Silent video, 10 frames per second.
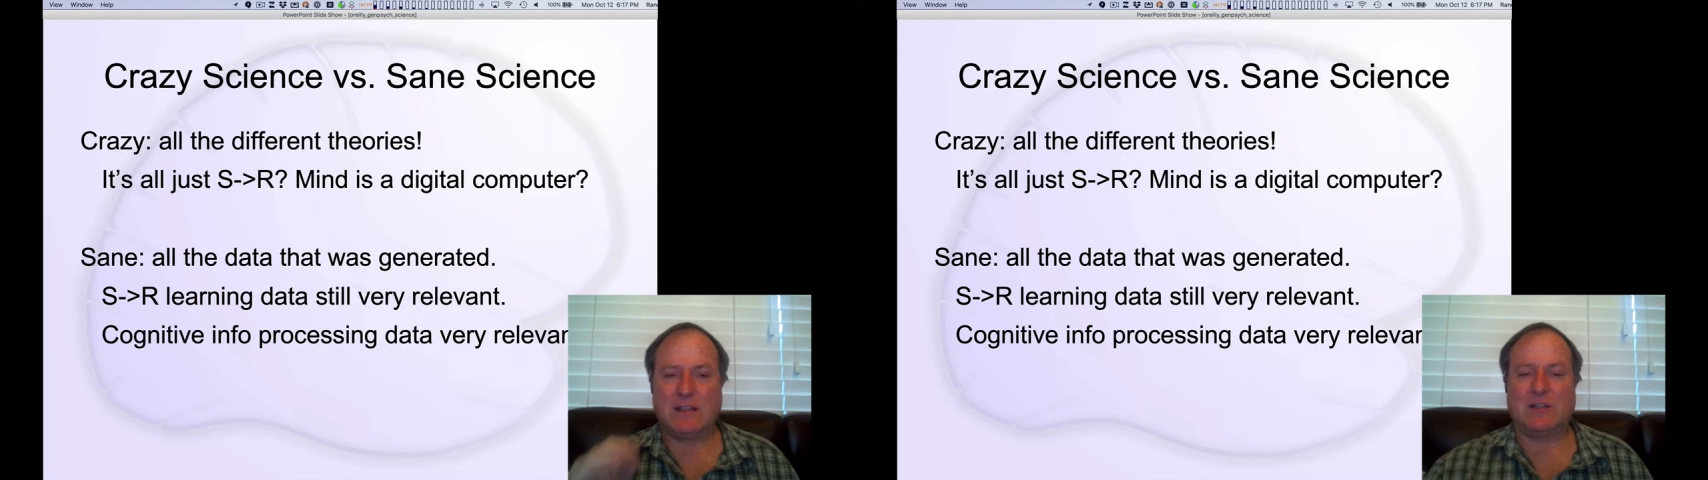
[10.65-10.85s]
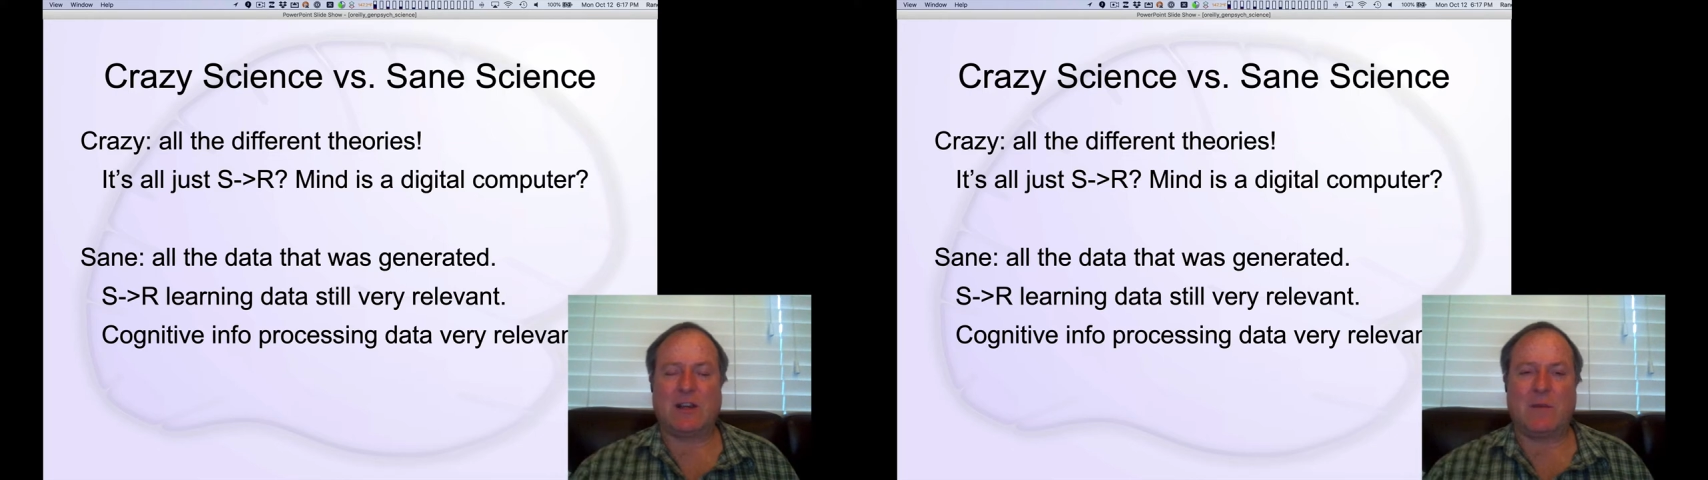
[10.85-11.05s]

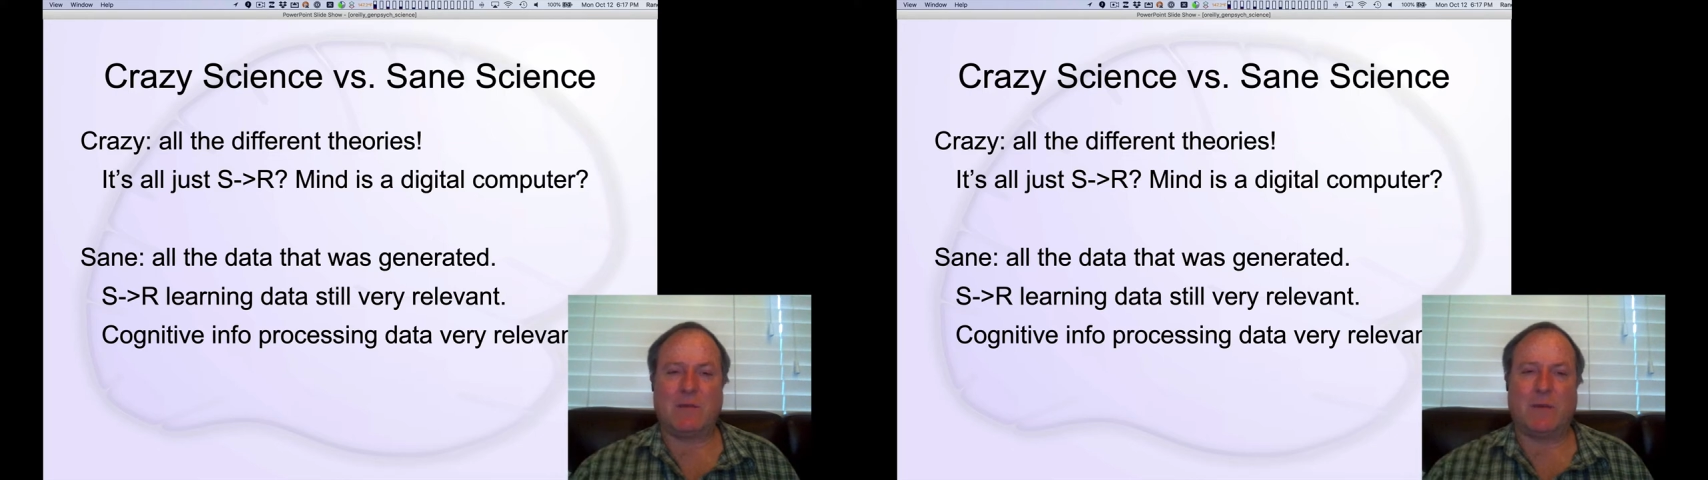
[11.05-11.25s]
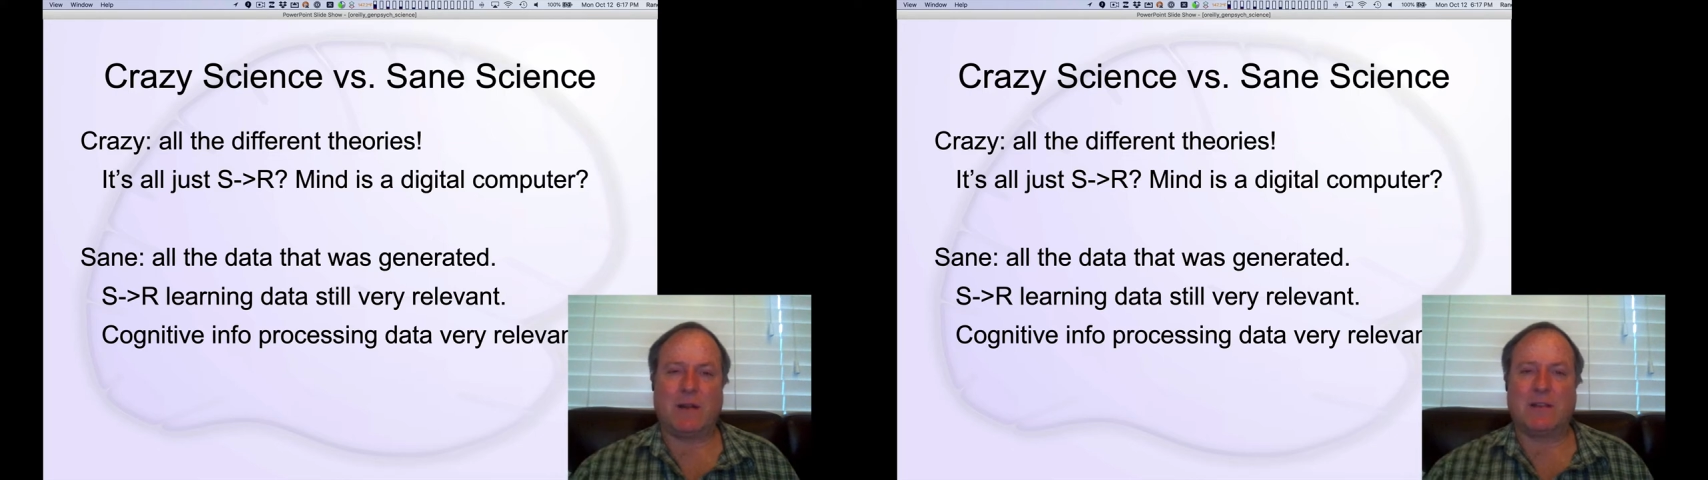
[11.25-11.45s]

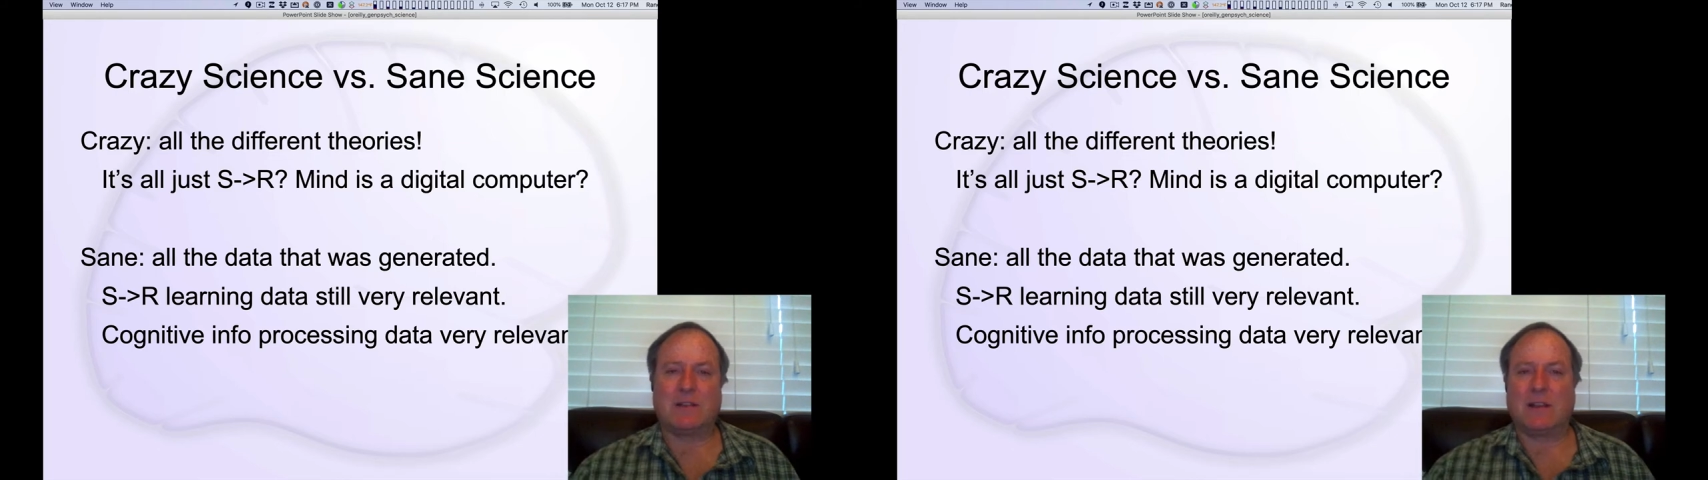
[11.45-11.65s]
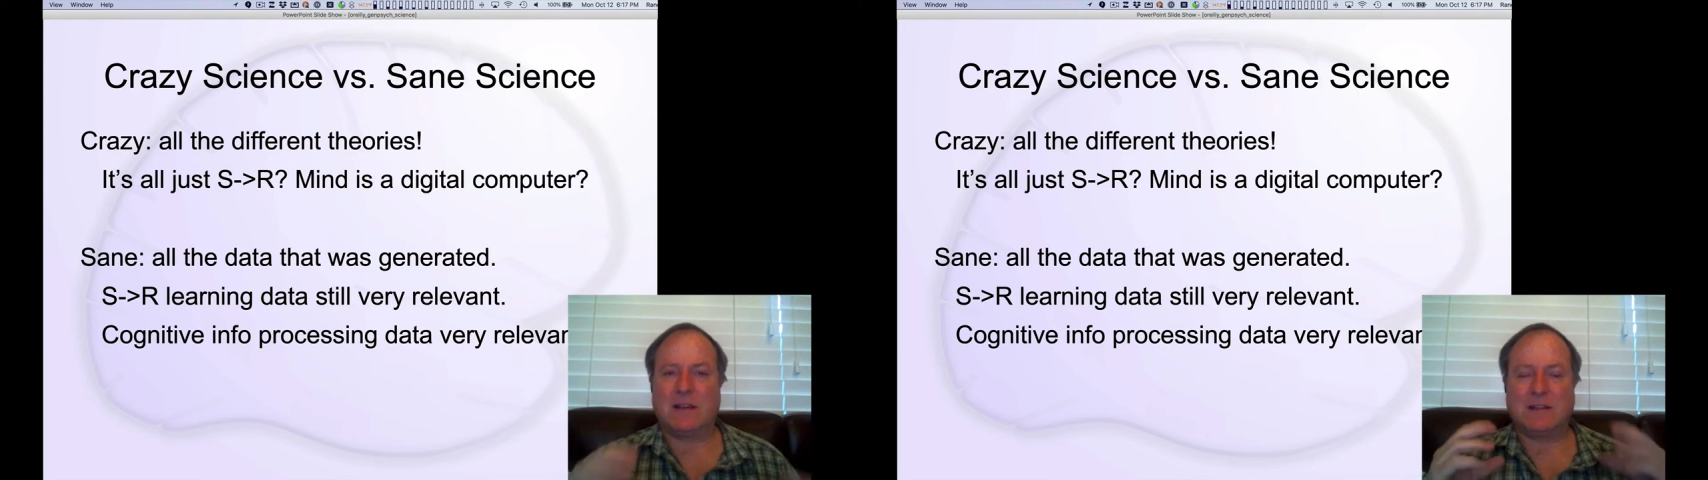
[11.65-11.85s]
shaped by
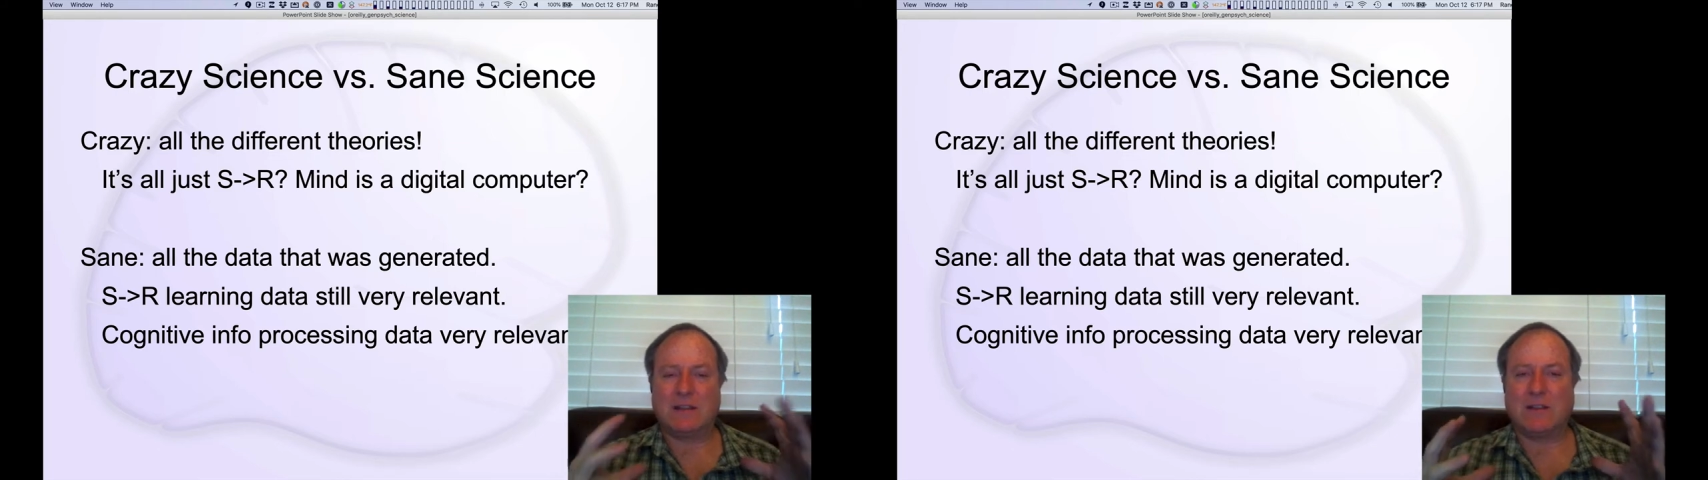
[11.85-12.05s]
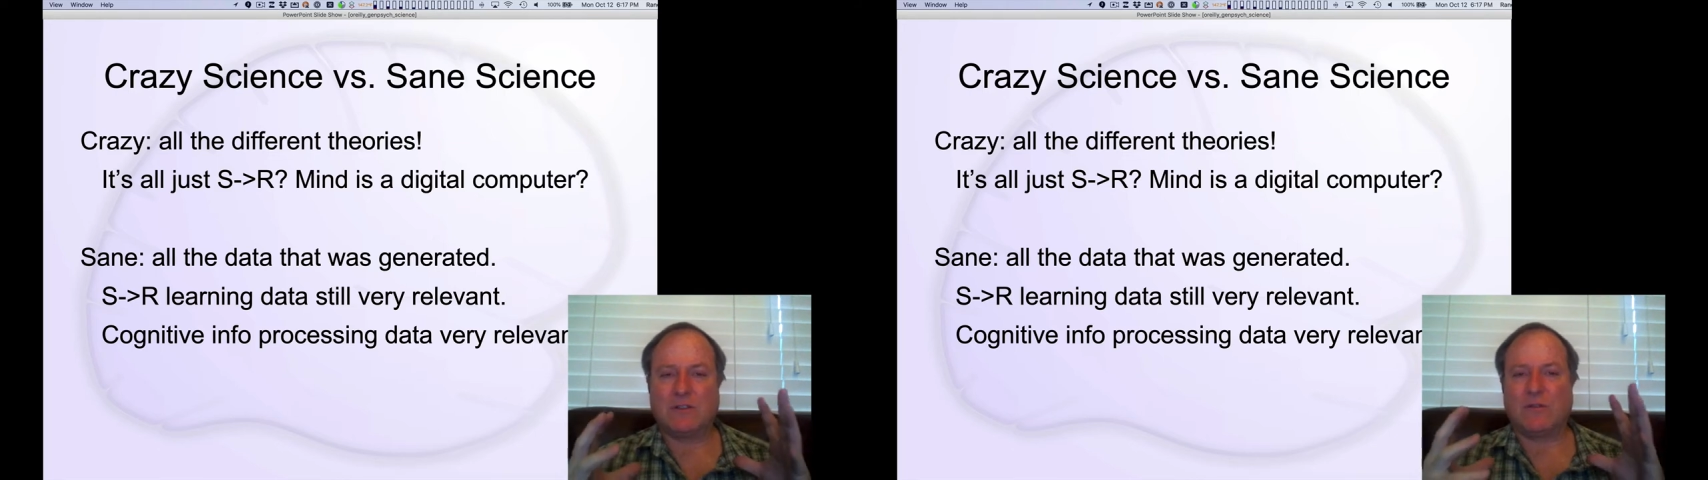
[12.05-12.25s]
this
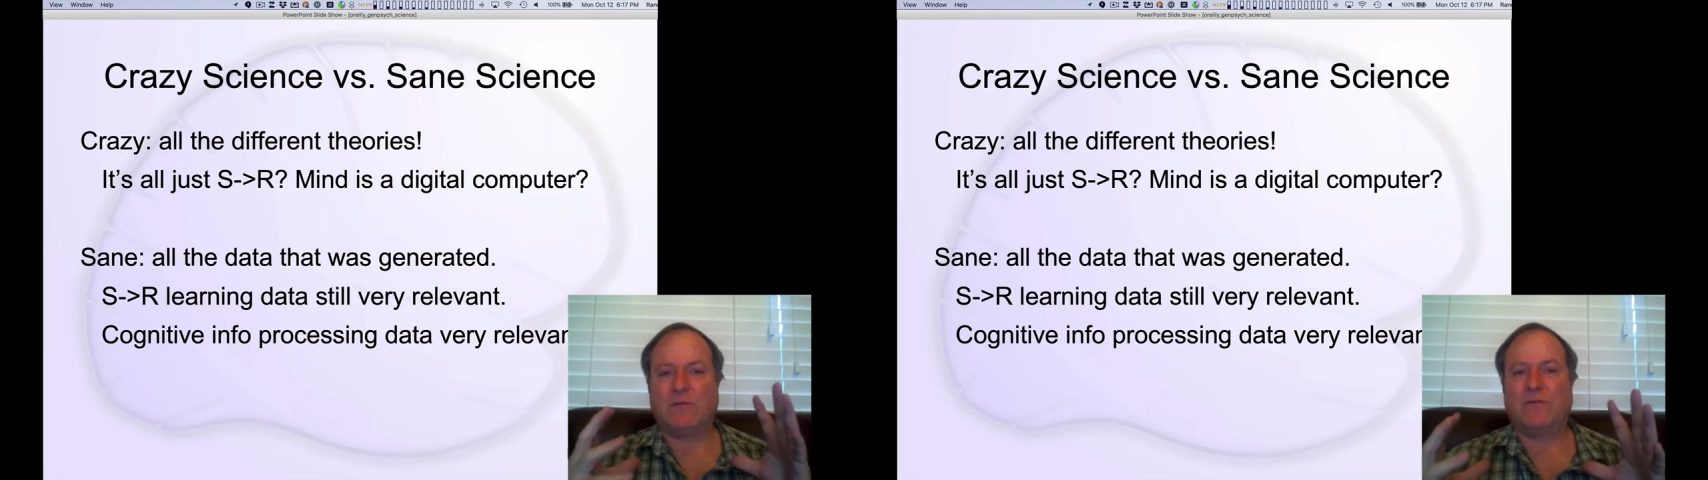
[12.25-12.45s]
essential